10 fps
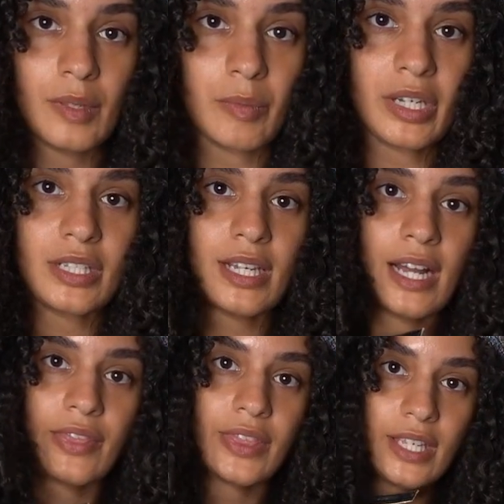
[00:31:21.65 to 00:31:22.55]
because I
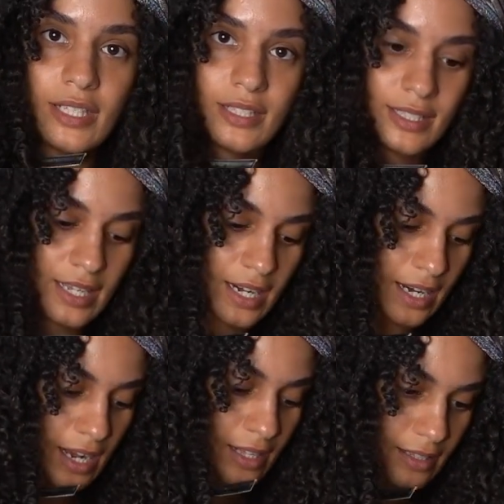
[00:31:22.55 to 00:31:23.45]
got these and I
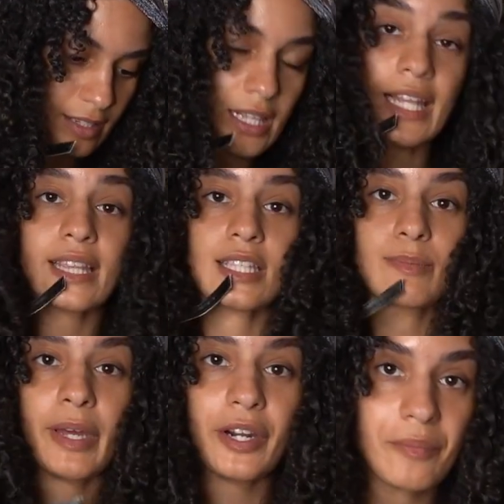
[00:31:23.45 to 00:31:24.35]
got, I like these
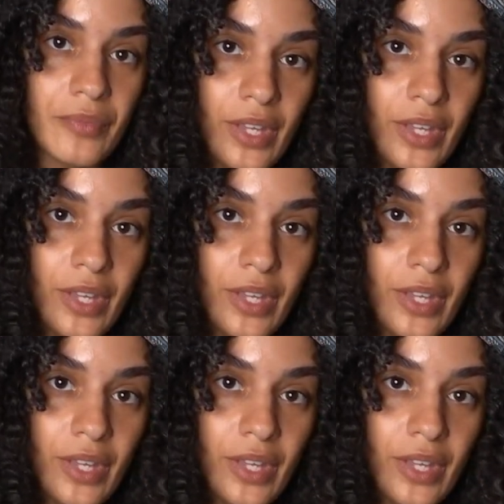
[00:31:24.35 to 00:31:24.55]
better.